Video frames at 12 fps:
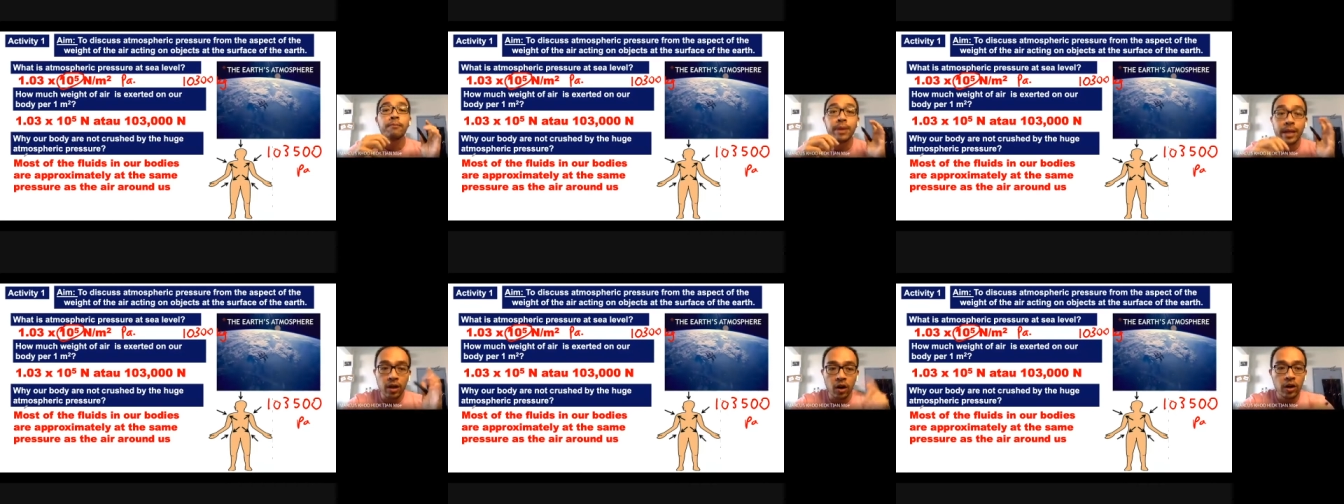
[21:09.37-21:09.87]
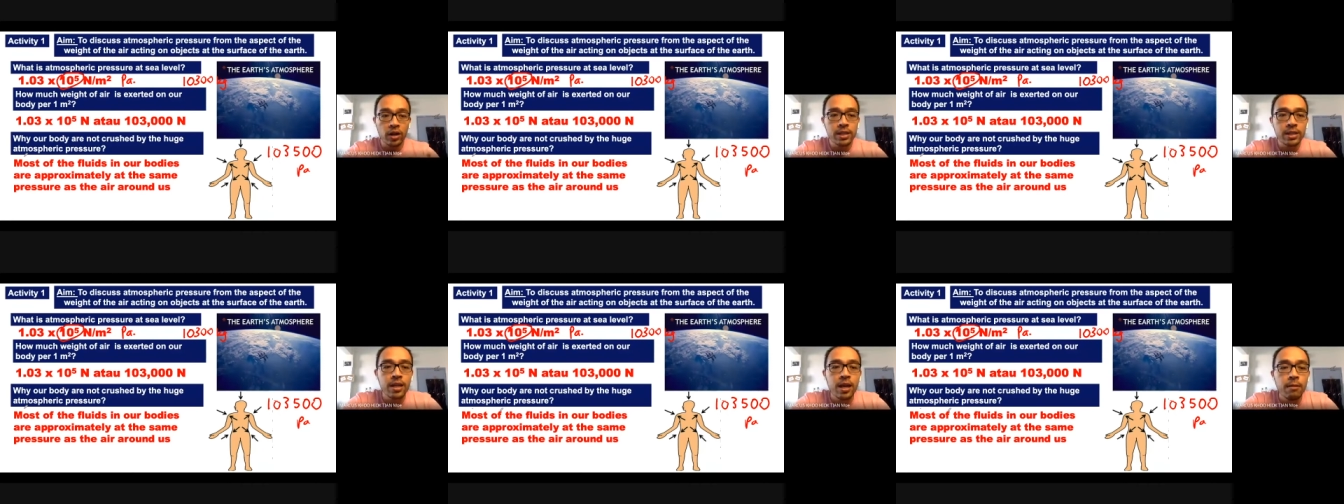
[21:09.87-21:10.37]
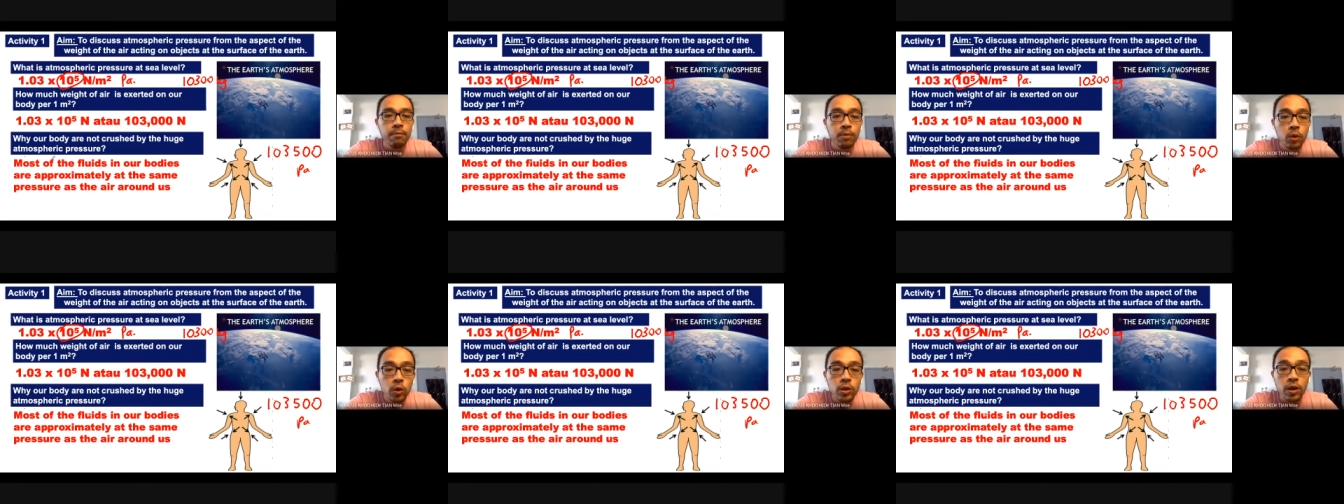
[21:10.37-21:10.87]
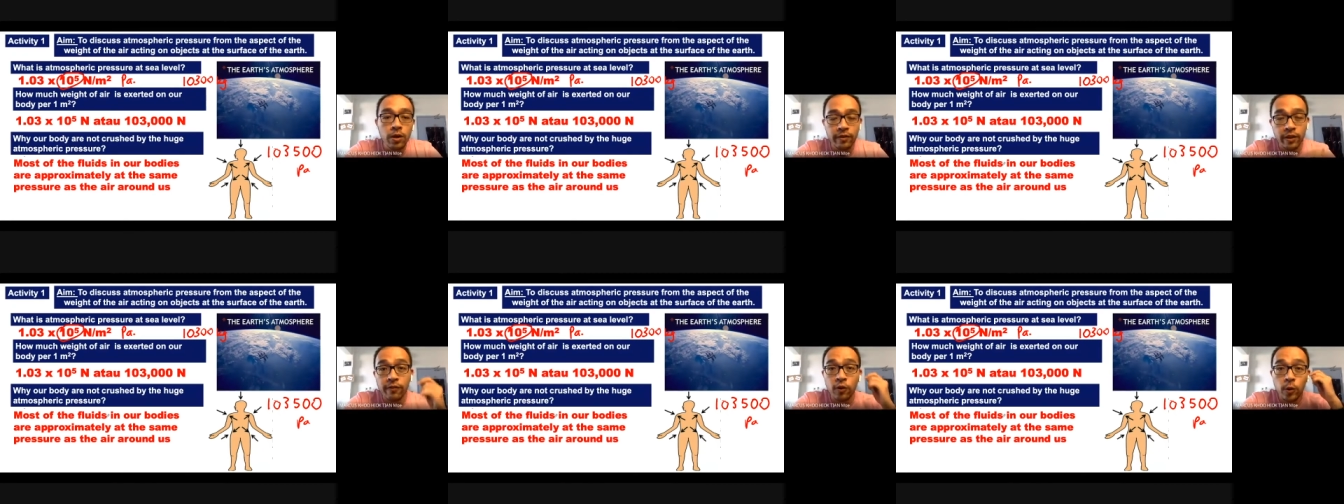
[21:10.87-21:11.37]
Because most of
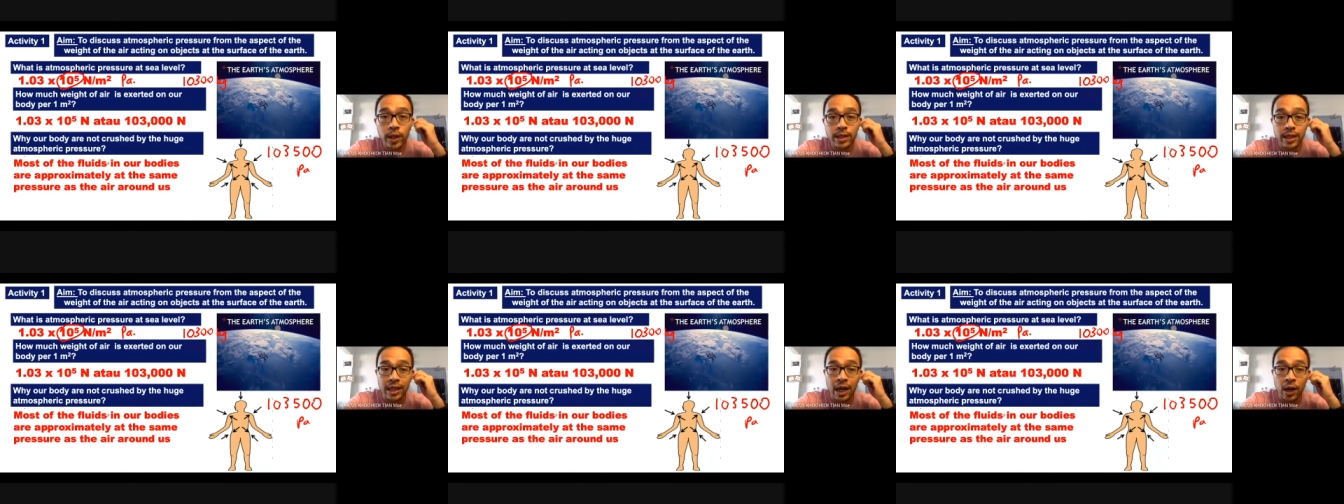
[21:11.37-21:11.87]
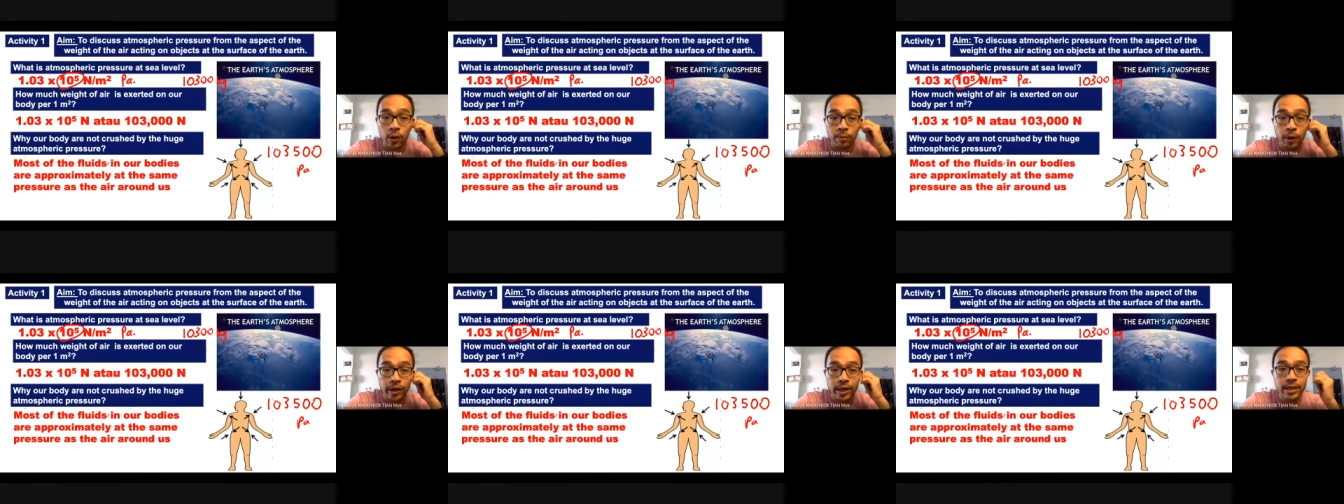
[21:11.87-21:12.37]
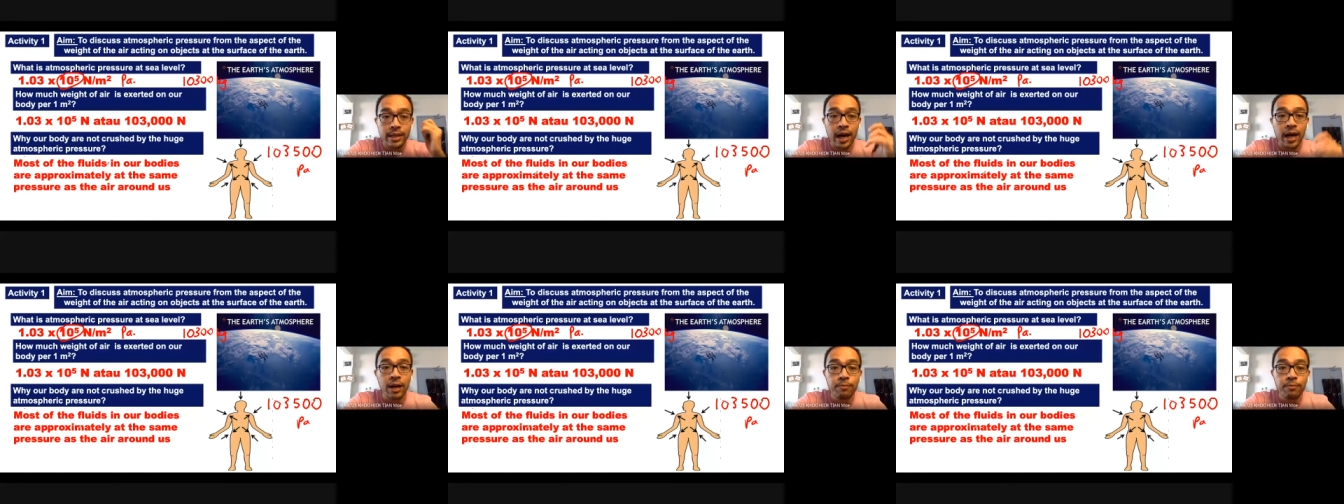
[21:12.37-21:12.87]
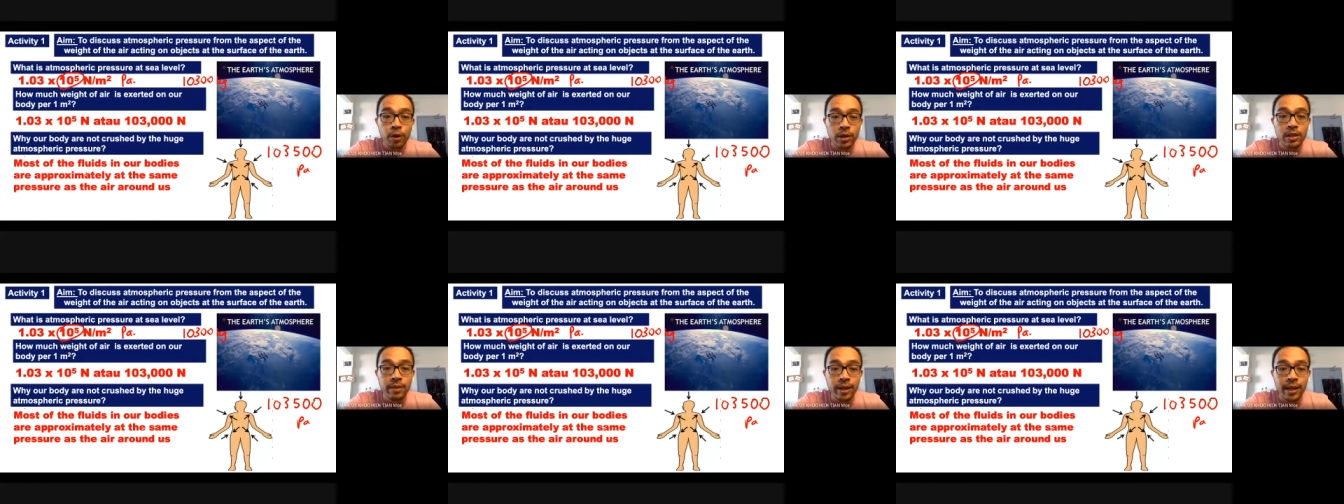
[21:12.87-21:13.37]
the fluids in our bodies are
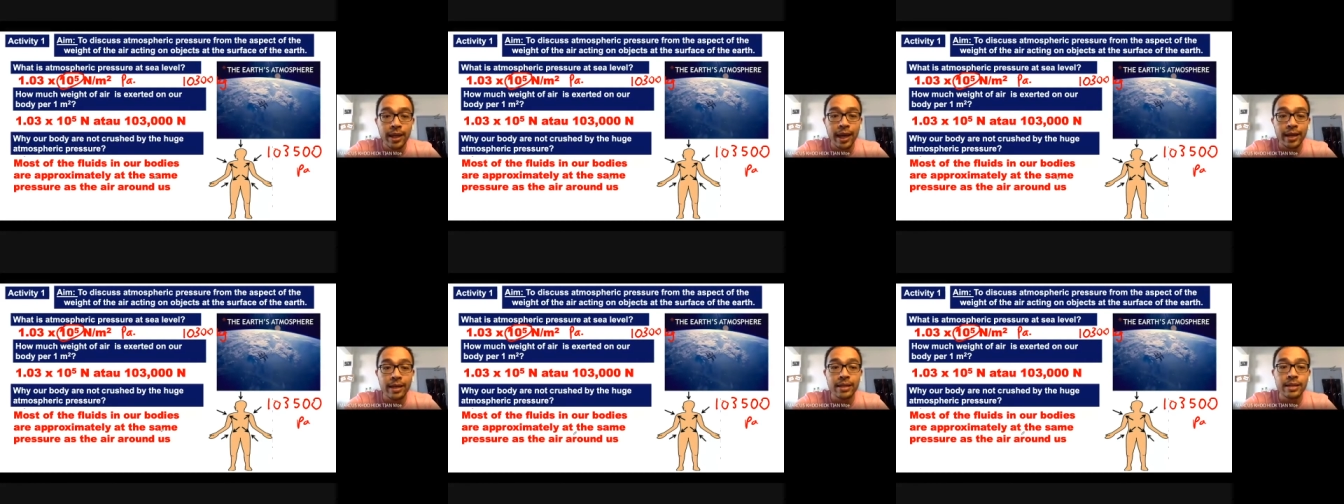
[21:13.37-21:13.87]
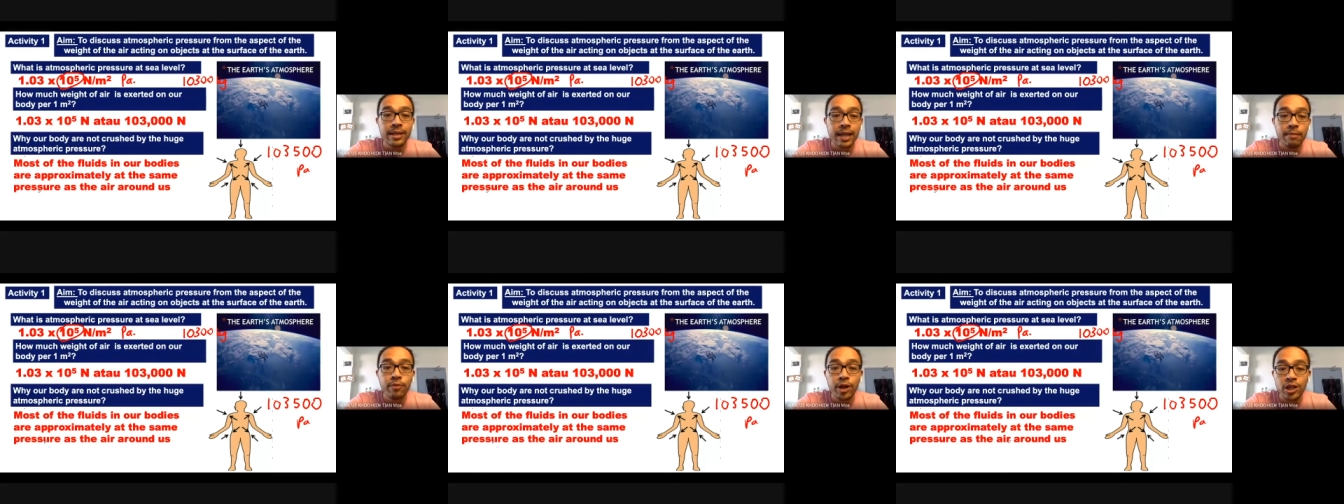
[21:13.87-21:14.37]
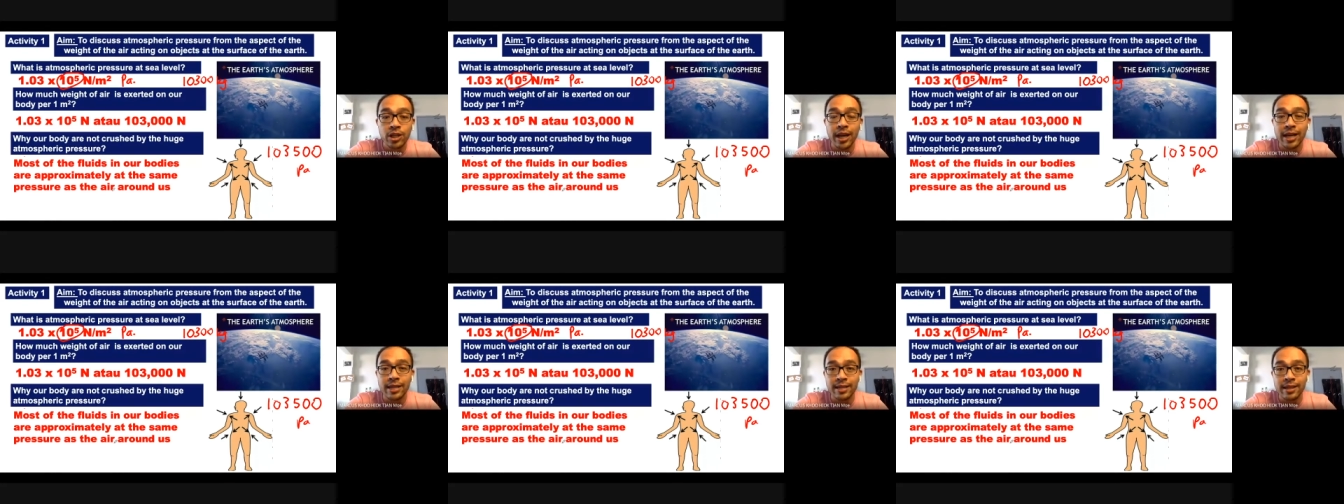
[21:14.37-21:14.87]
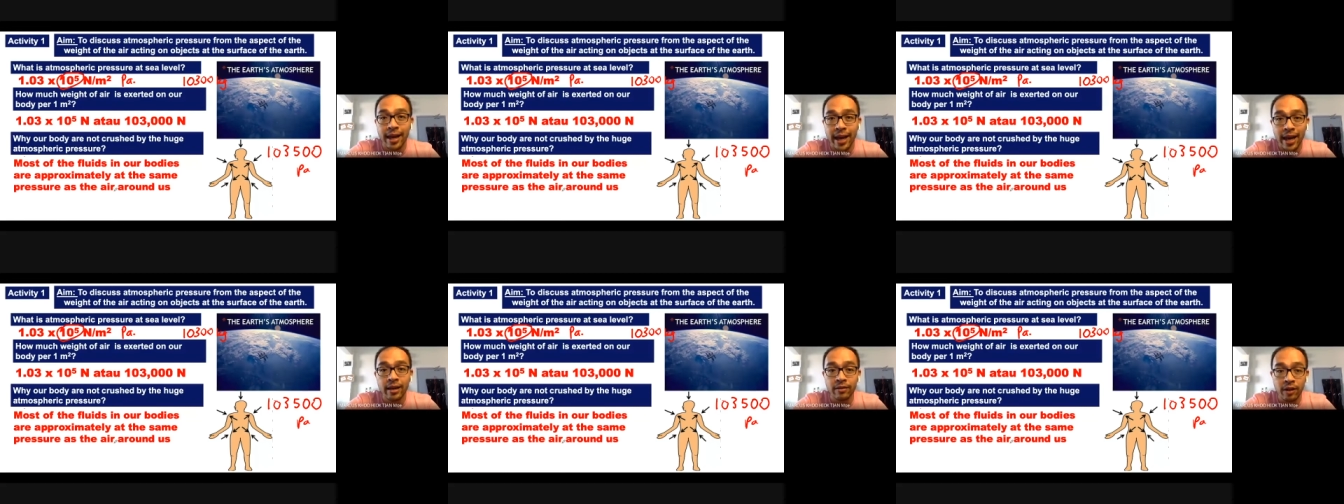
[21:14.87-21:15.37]
approximately at the same pressure as the
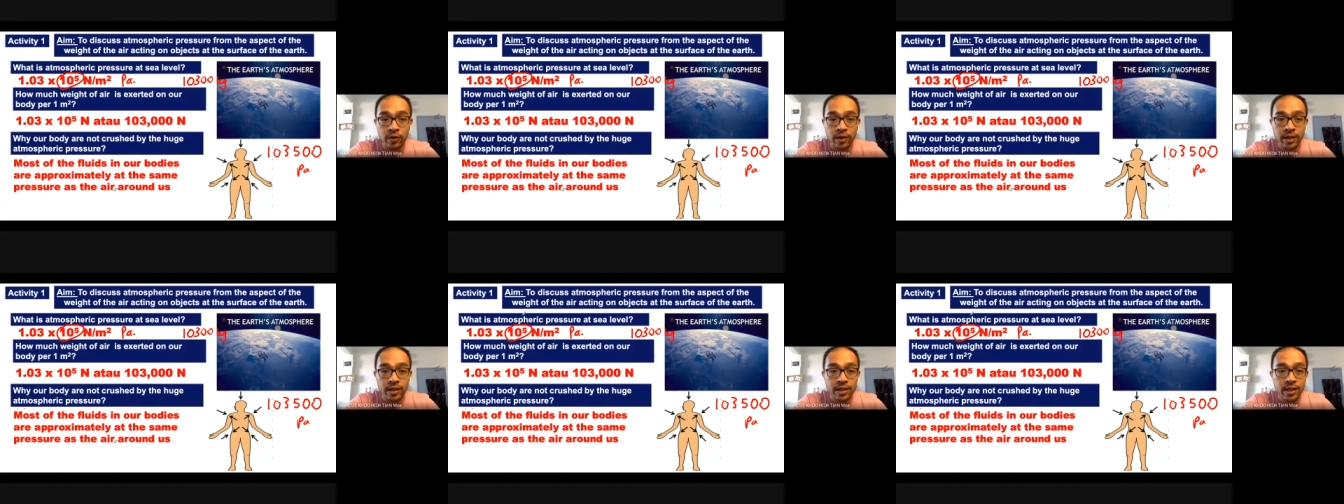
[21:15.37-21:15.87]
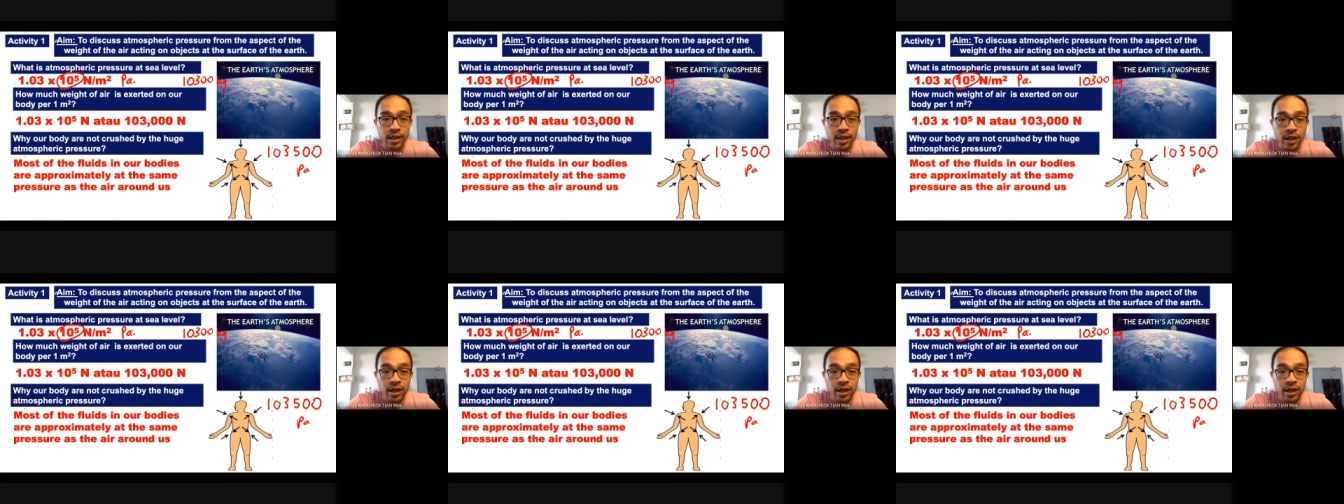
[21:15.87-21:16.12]
air around us.